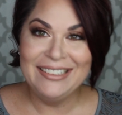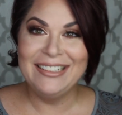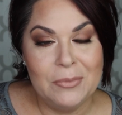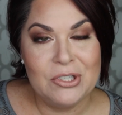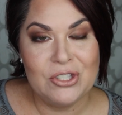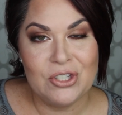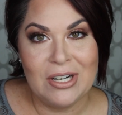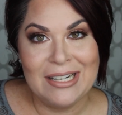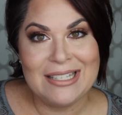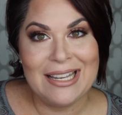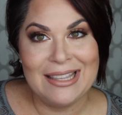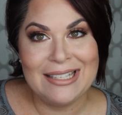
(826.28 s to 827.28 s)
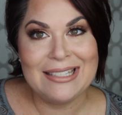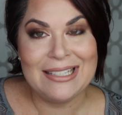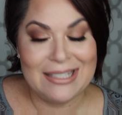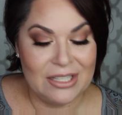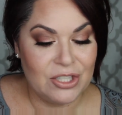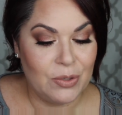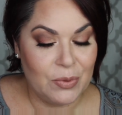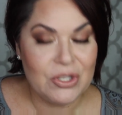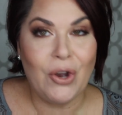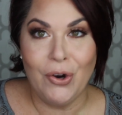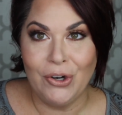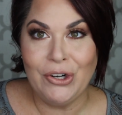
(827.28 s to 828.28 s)
I'm just trying to say this decision was
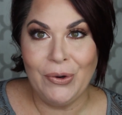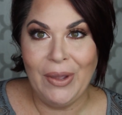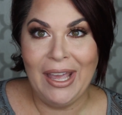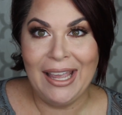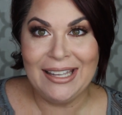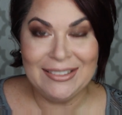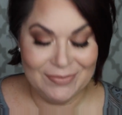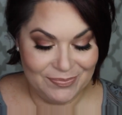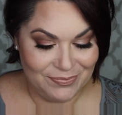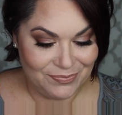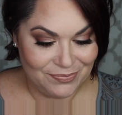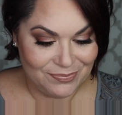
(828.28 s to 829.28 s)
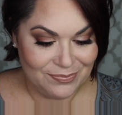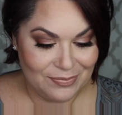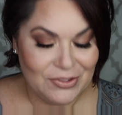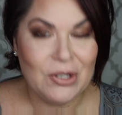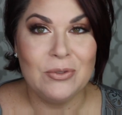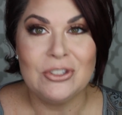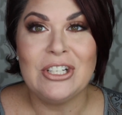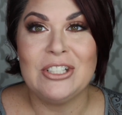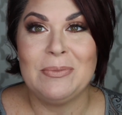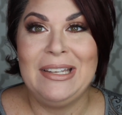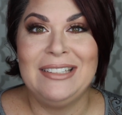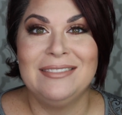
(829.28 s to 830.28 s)
hard, okay? Don't
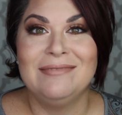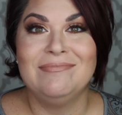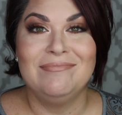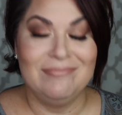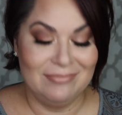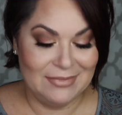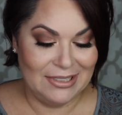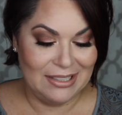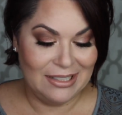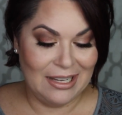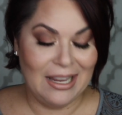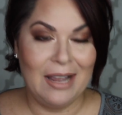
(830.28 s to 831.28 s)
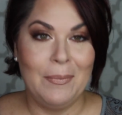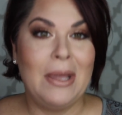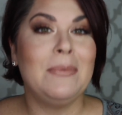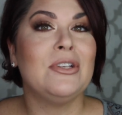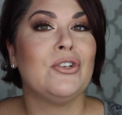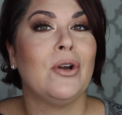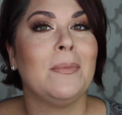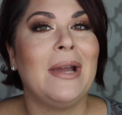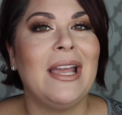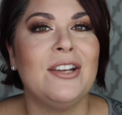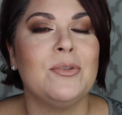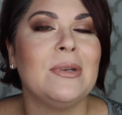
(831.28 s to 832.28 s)
judge me. I may be showing
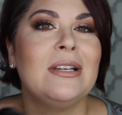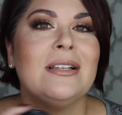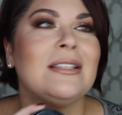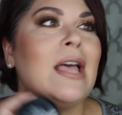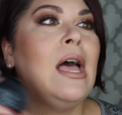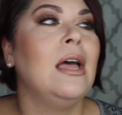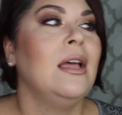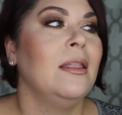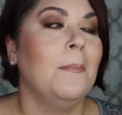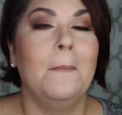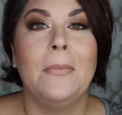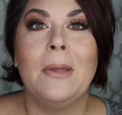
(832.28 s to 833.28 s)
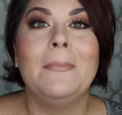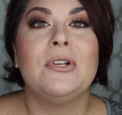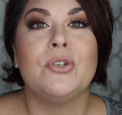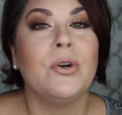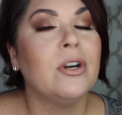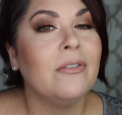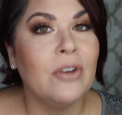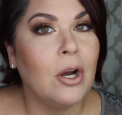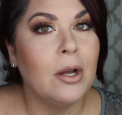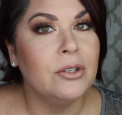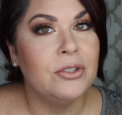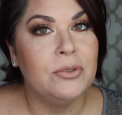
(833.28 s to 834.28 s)
my age because the majority of
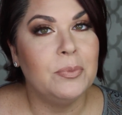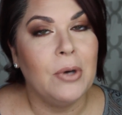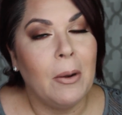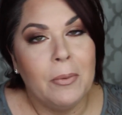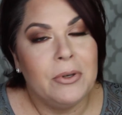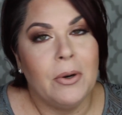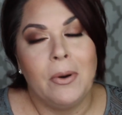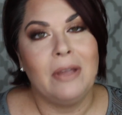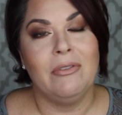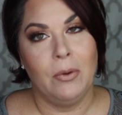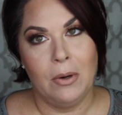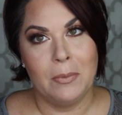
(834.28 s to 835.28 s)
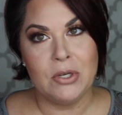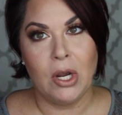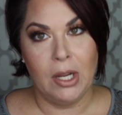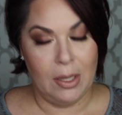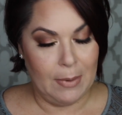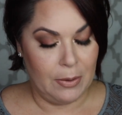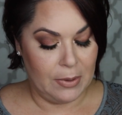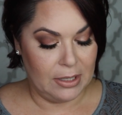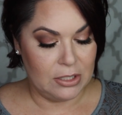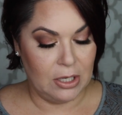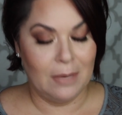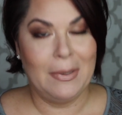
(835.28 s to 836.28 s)
y'all probably don't even know what I'm talking about when I
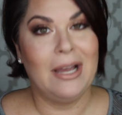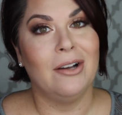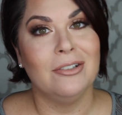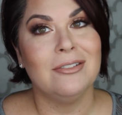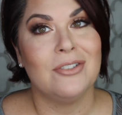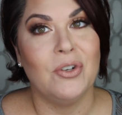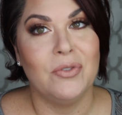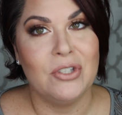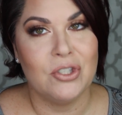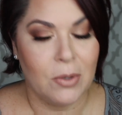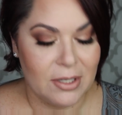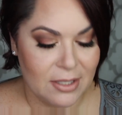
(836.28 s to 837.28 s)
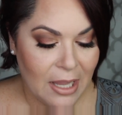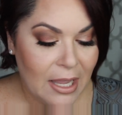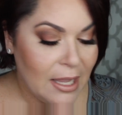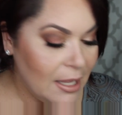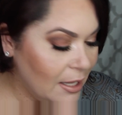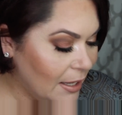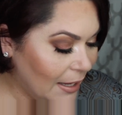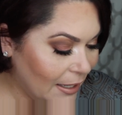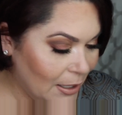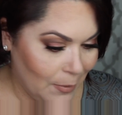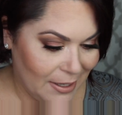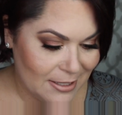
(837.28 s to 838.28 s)
talk about Sophie's Choice.
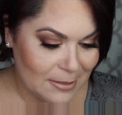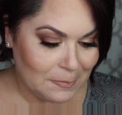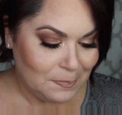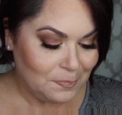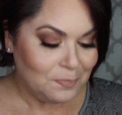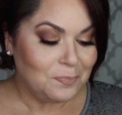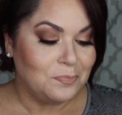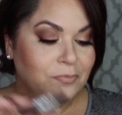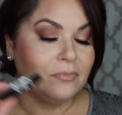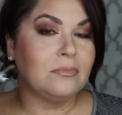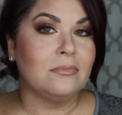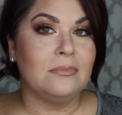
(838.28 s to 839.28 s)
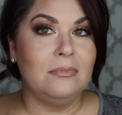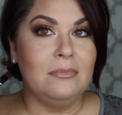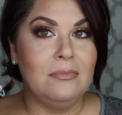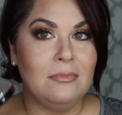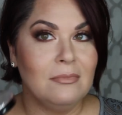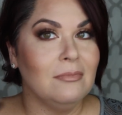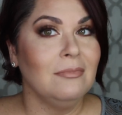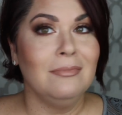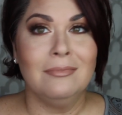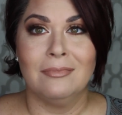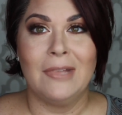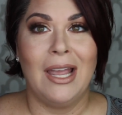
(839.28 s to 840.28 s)
Anyways,
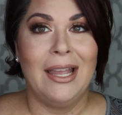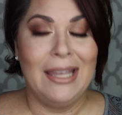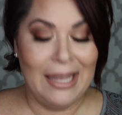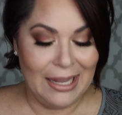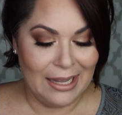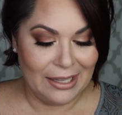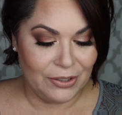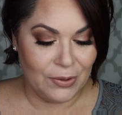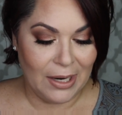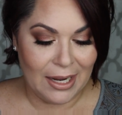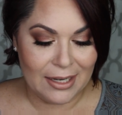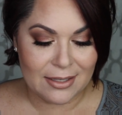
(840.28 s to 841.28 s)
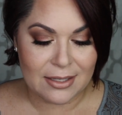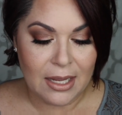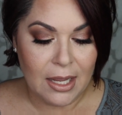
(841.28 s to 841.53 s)
I can't, you guys.